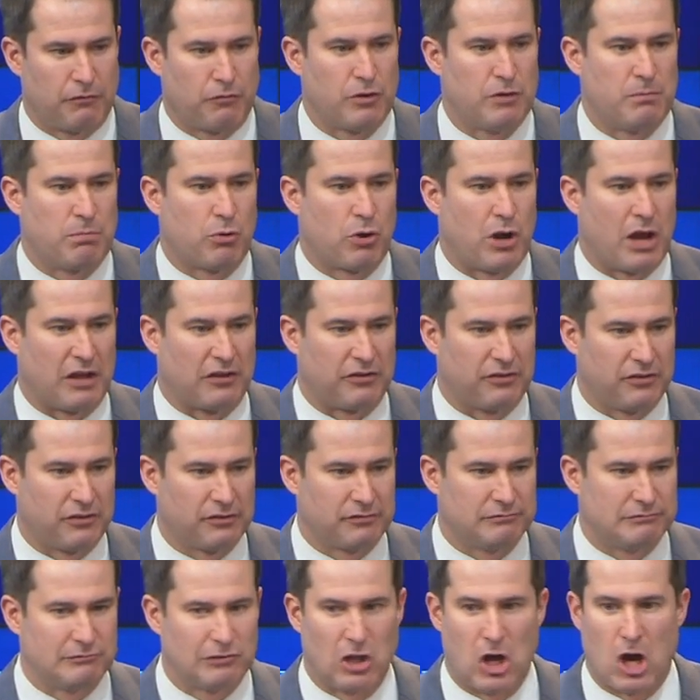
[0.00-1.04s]
A free
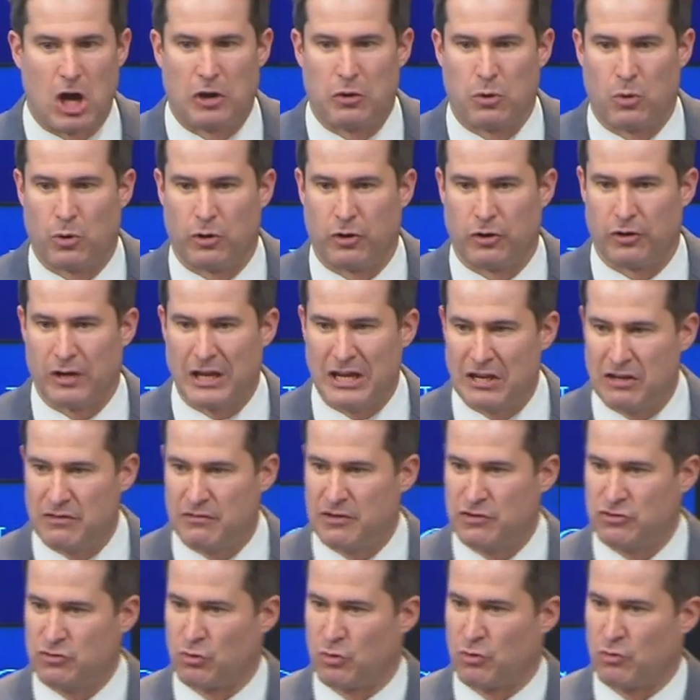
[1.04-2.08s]
press, law and order,
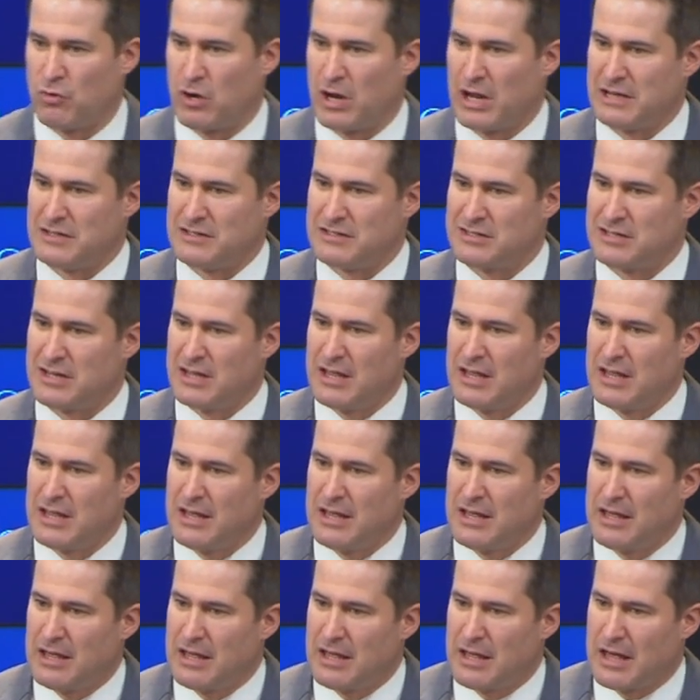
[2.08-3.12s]
individual rights
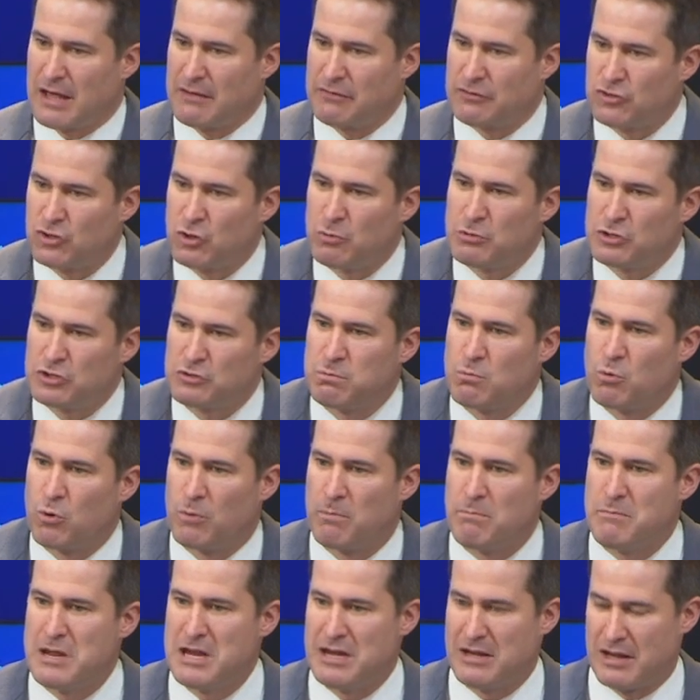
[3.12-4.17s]
have so much
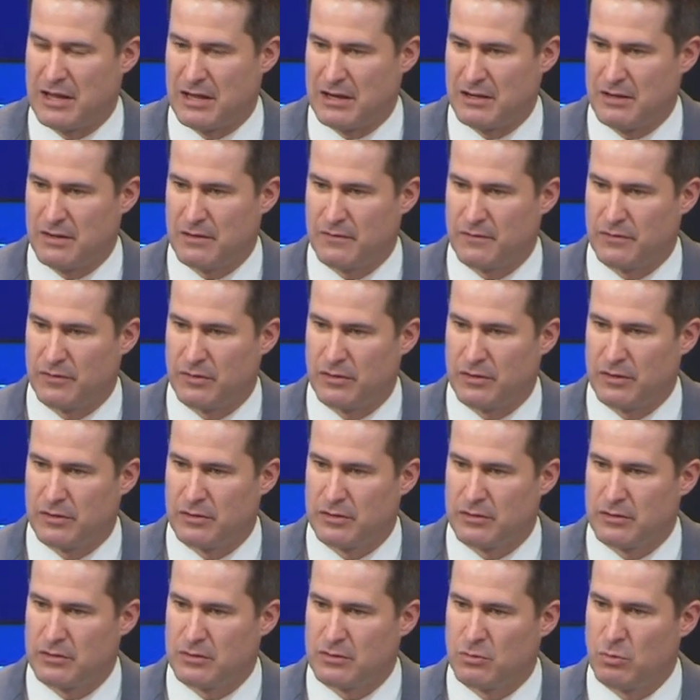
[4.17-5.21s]
more meaning
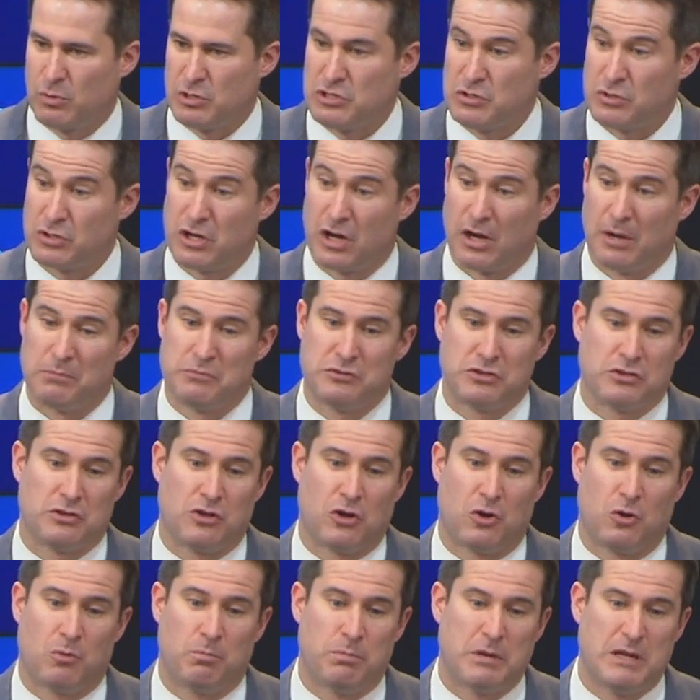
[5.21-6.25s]
when you come
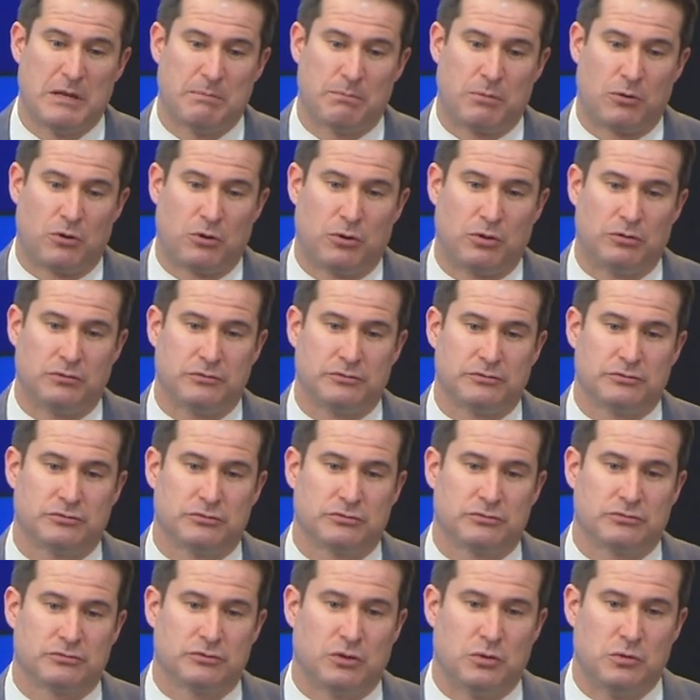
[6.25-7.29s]
to know people
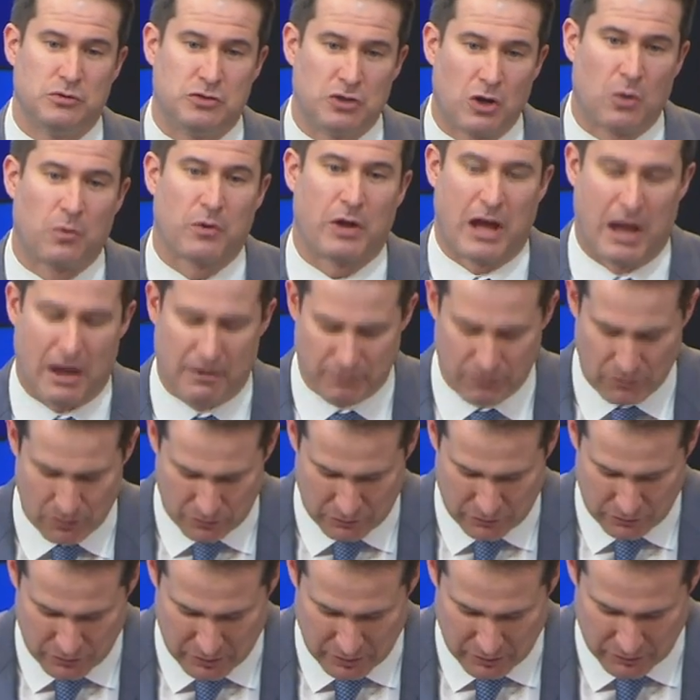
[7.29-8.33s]
who don't have
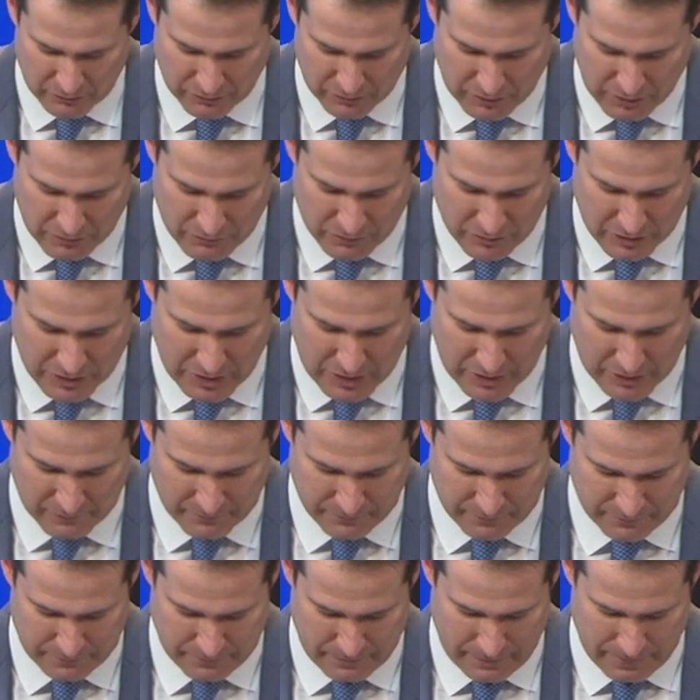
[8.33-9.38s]
those things every
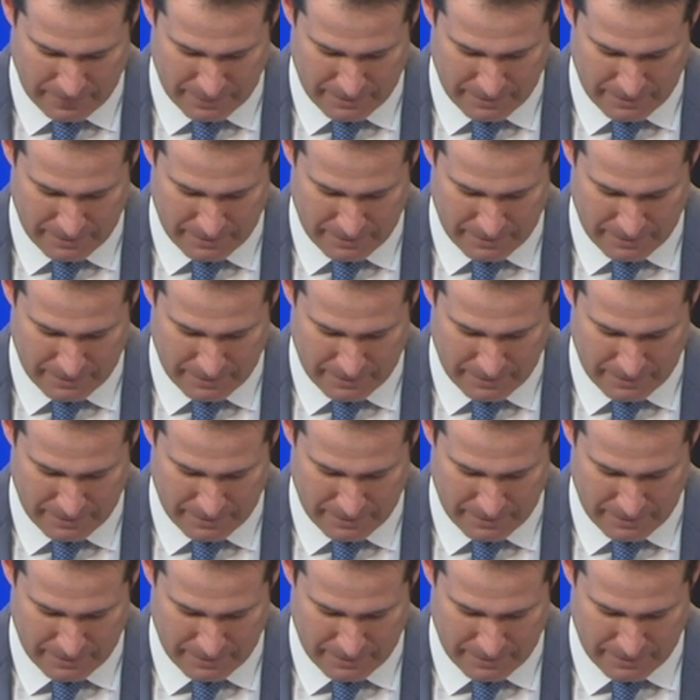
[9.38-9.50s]
day.